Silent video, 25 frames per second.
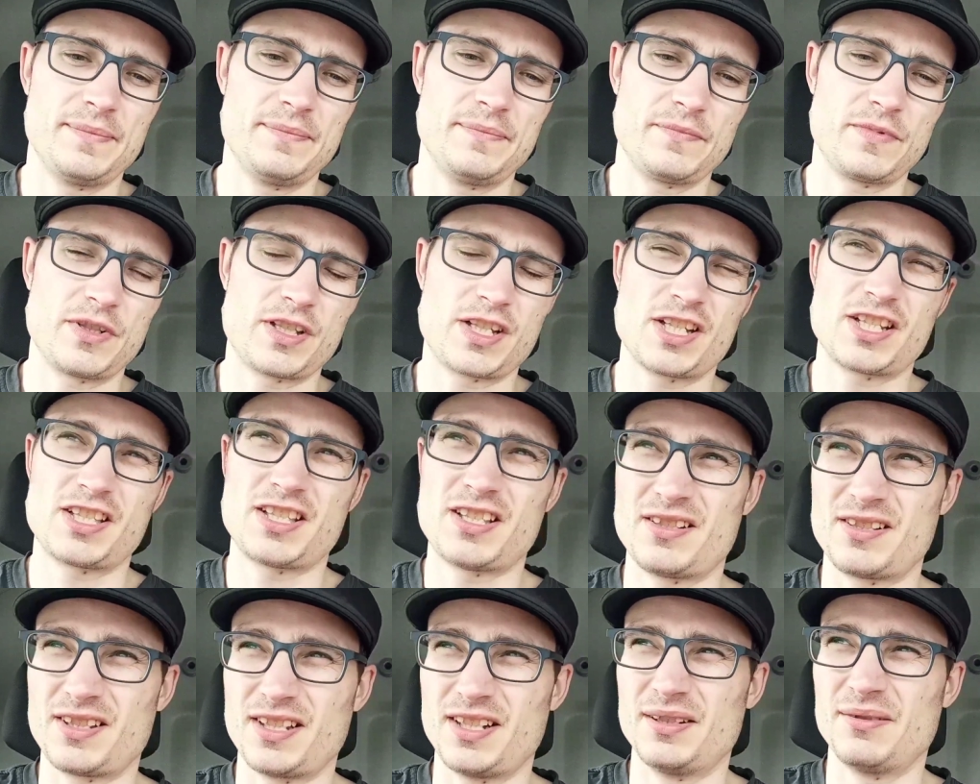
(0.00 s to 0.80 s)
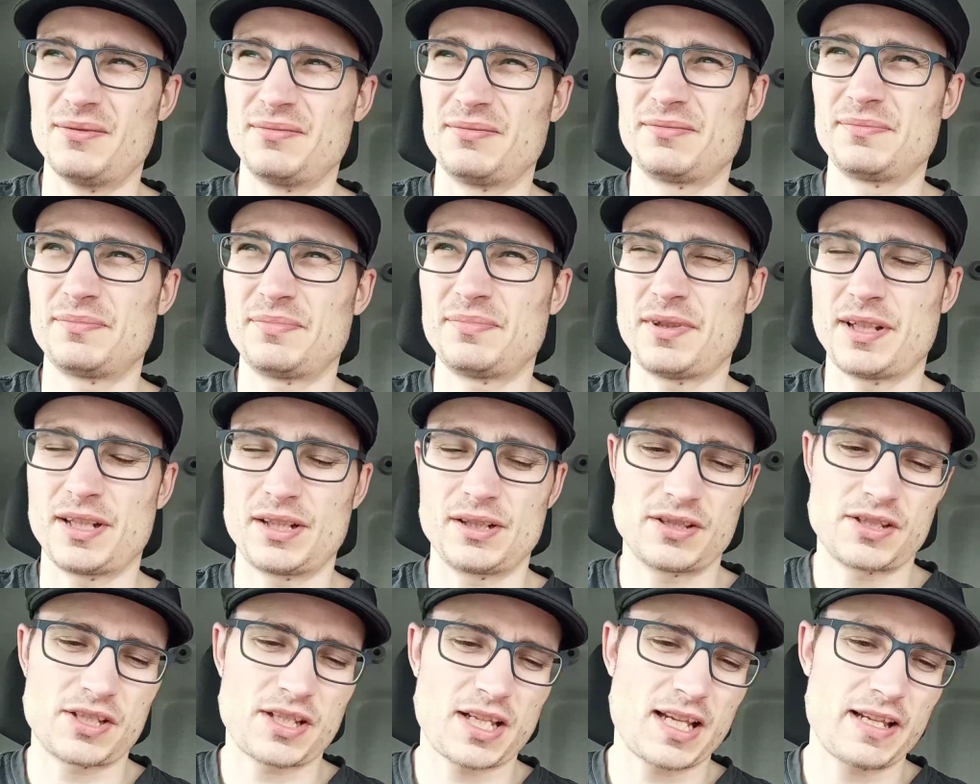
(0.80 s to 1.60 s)
which is still, you know, pretty
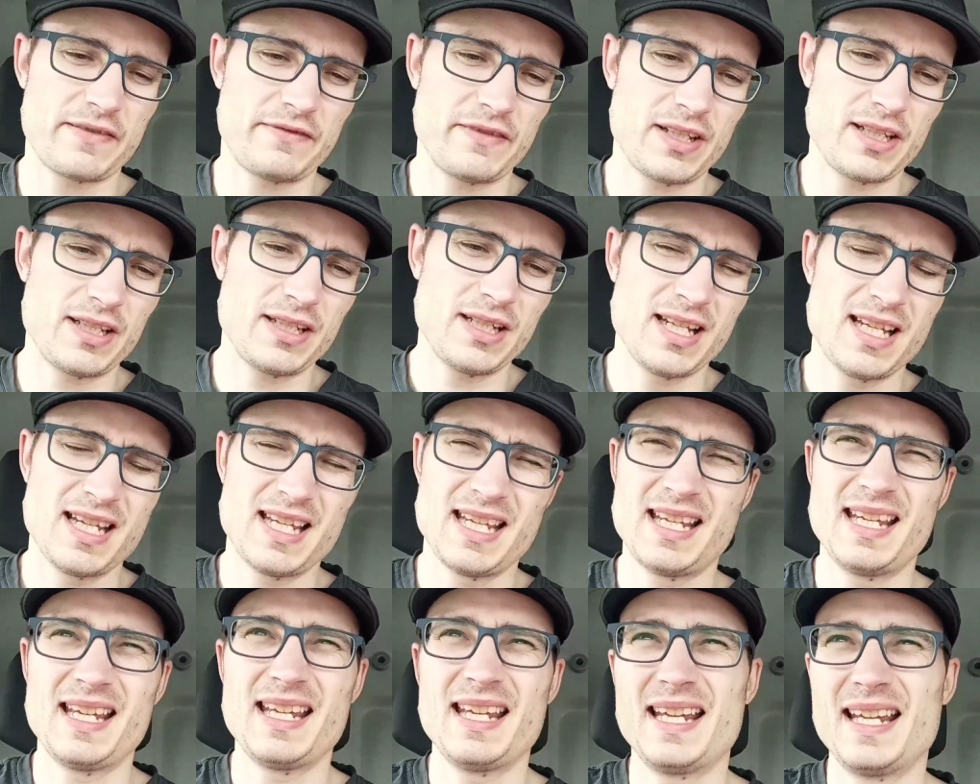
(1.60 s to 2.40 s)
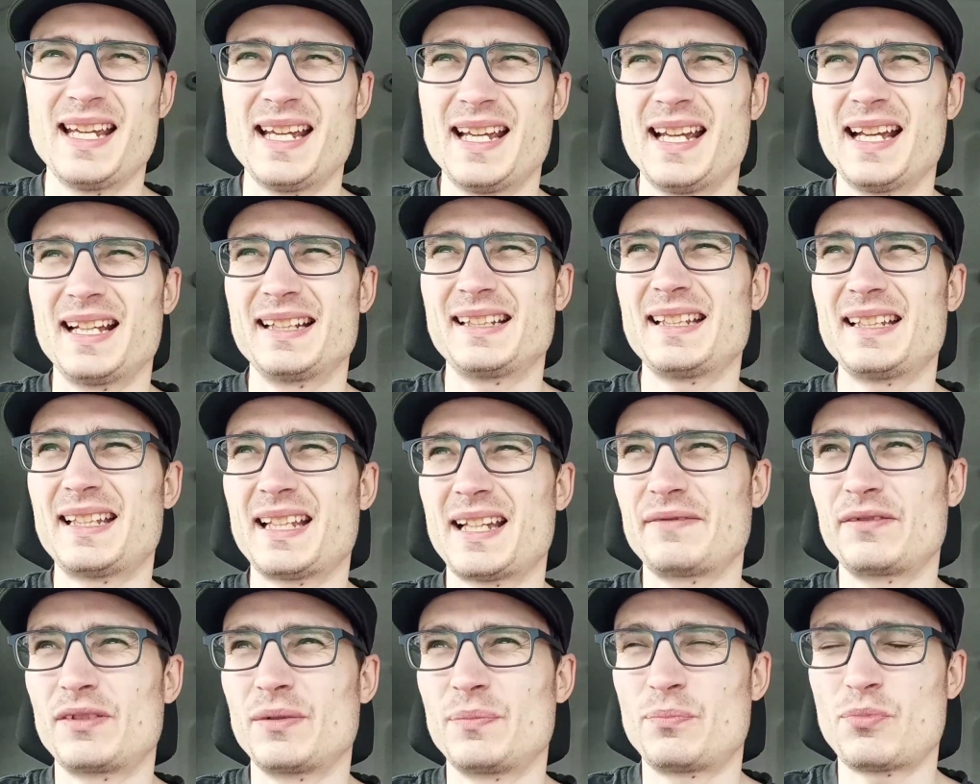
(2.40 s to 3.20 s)
good saving. I did
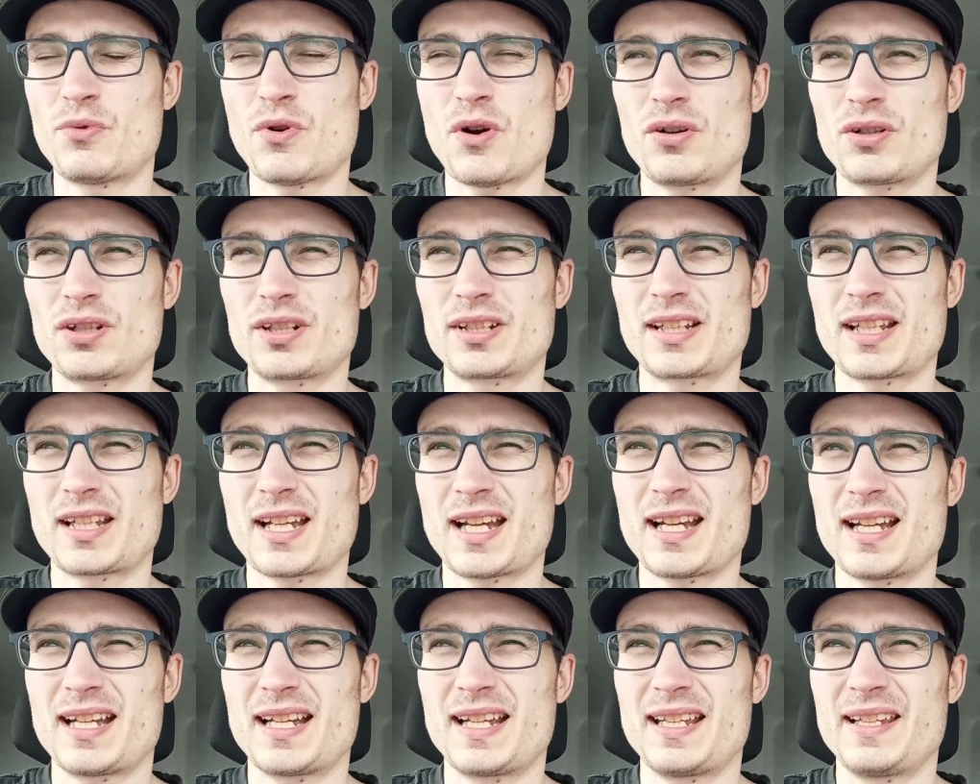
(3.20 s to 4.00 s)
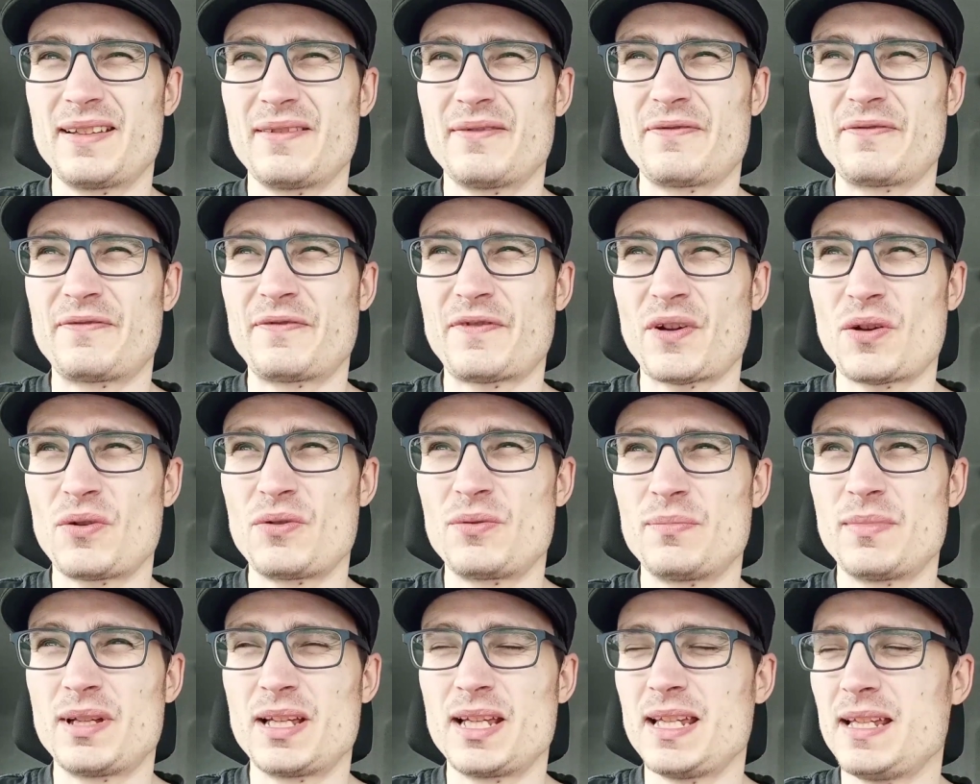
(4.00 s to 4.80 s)
have the block guy
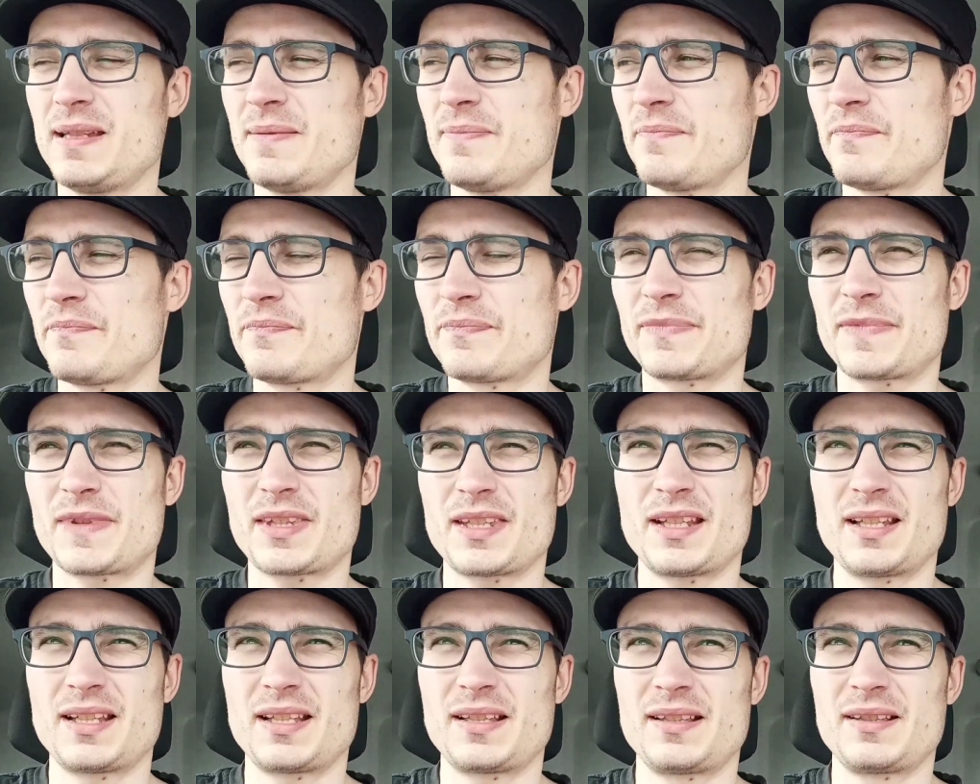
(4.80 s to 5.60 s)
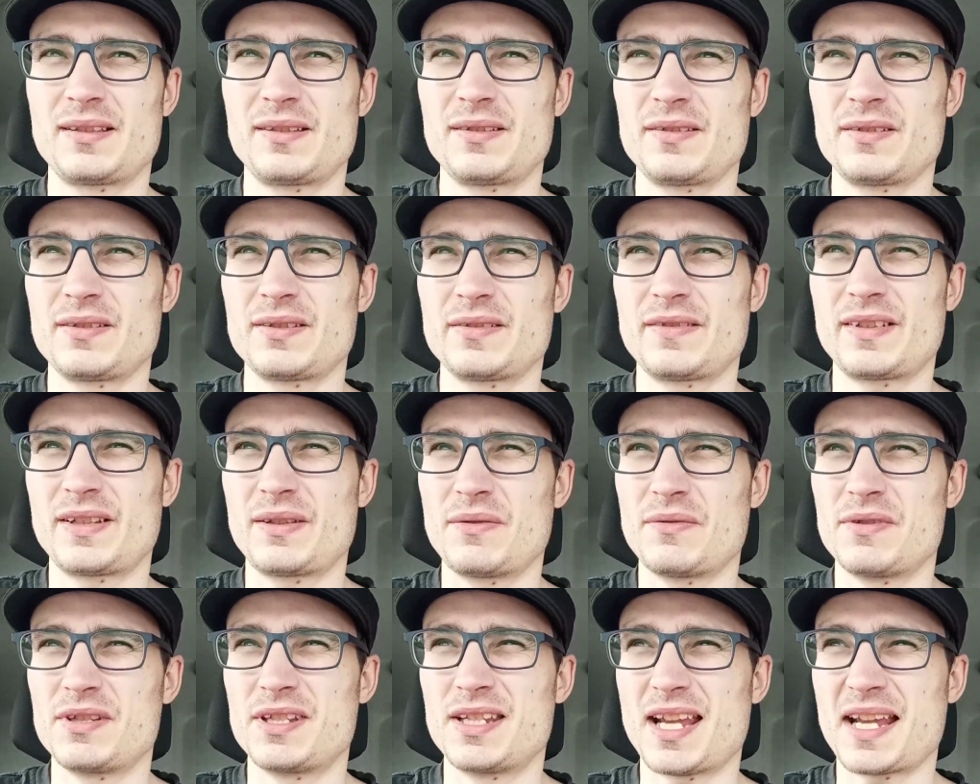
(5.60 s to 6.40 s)
phone me, I think it
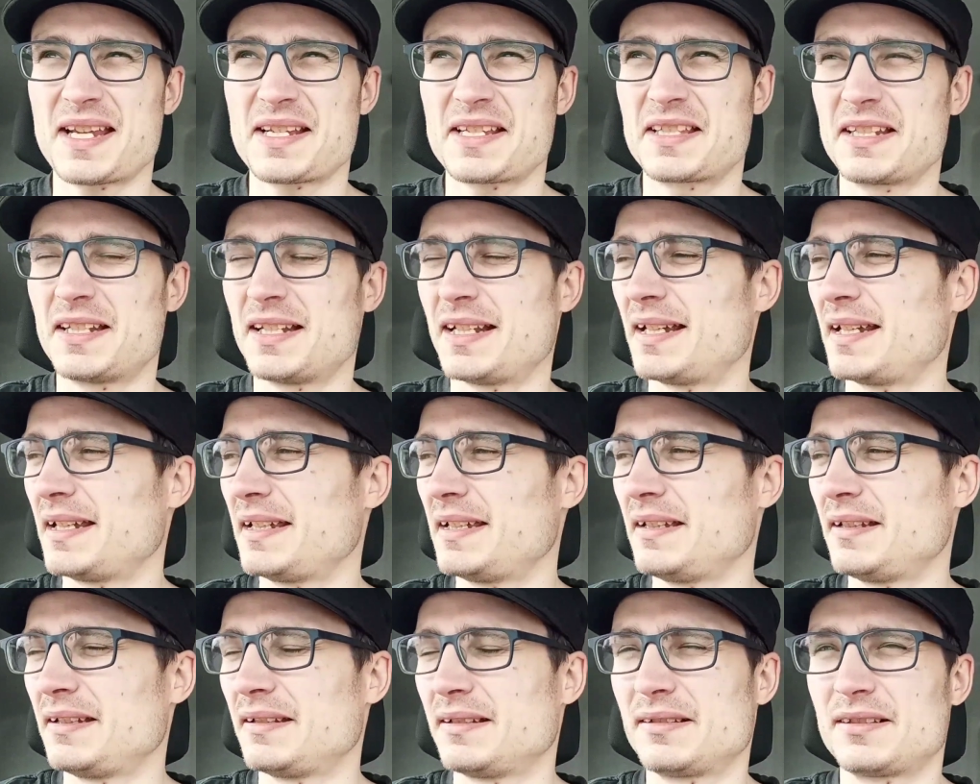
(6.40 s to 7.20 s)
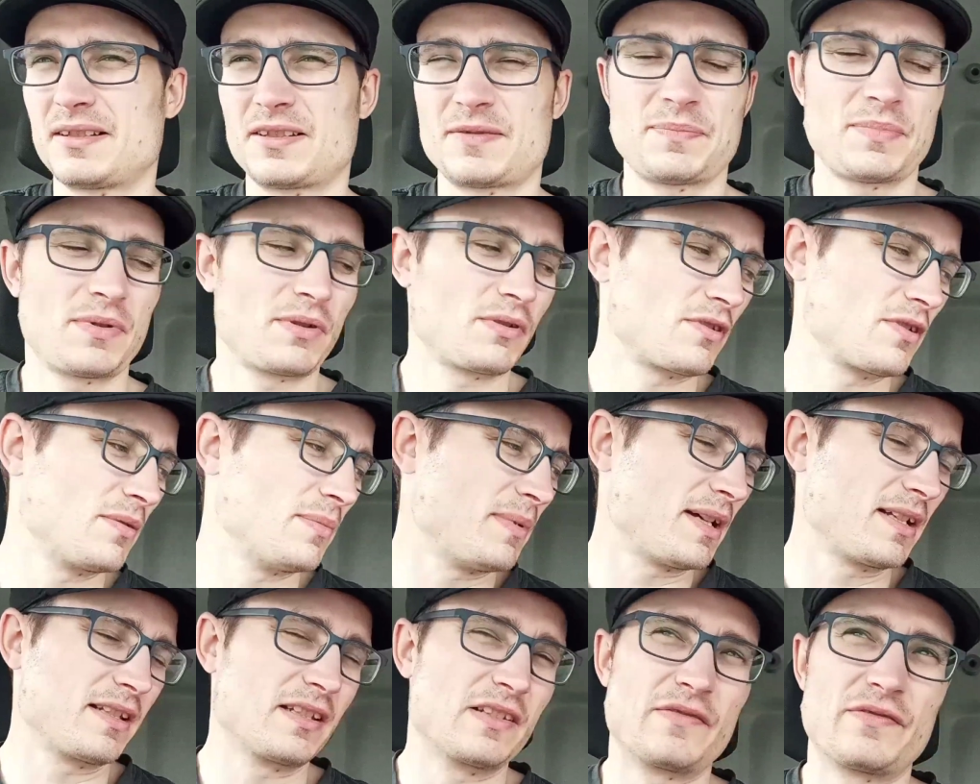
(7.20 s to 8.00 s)
was yesterday. Spoke to him
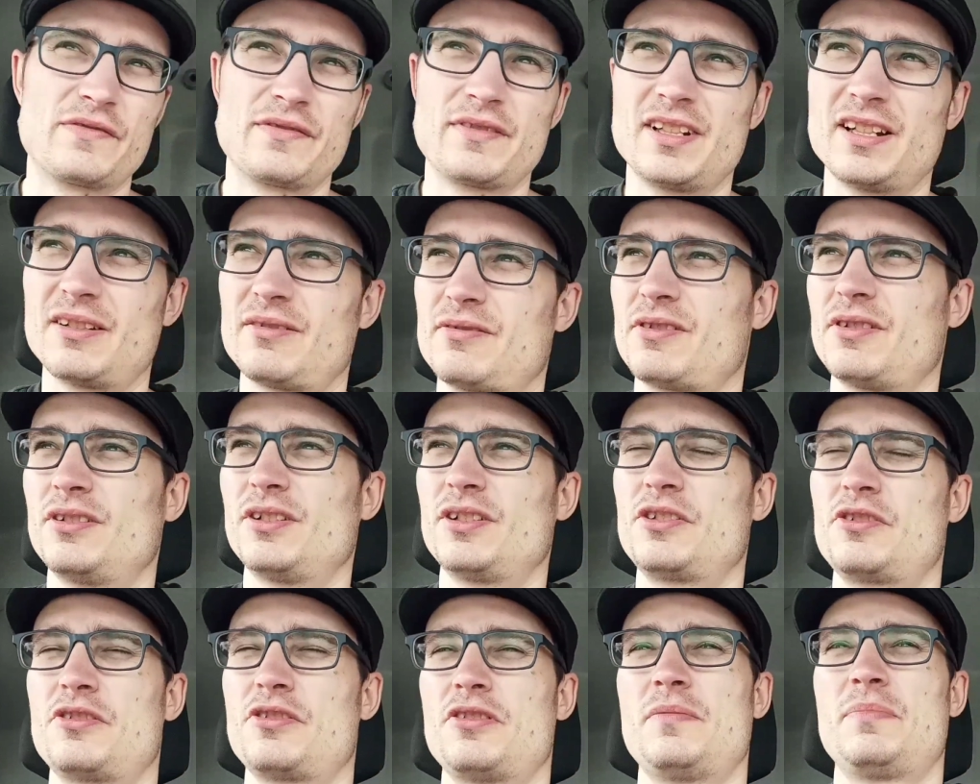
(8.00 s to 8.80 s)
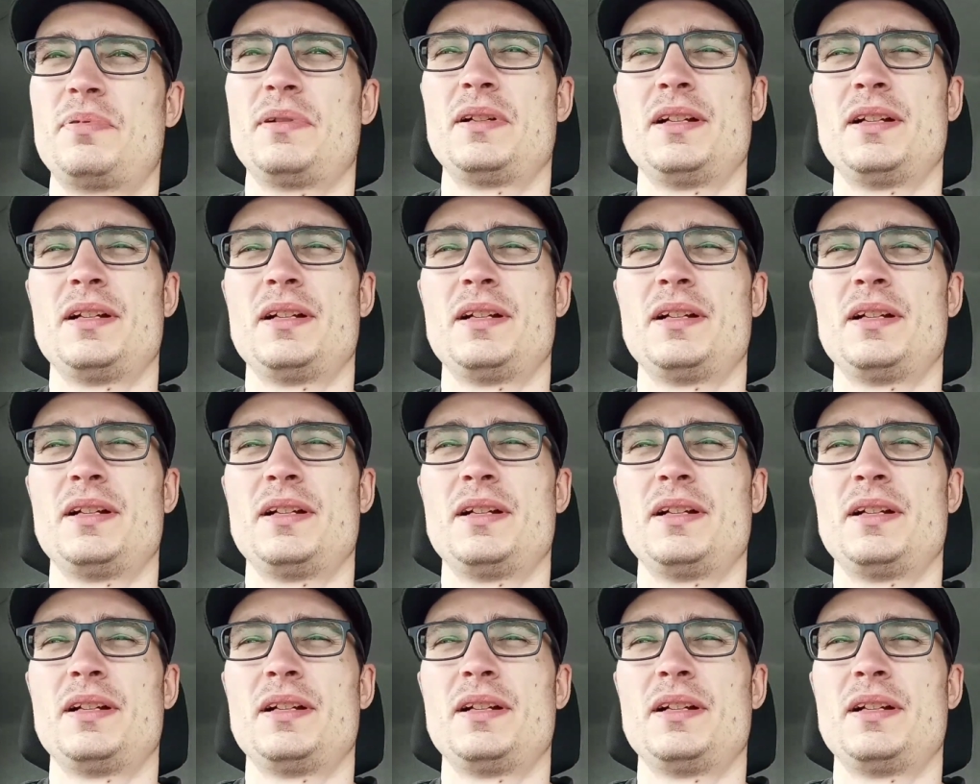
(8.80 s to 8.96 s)
hands free, I was on the job.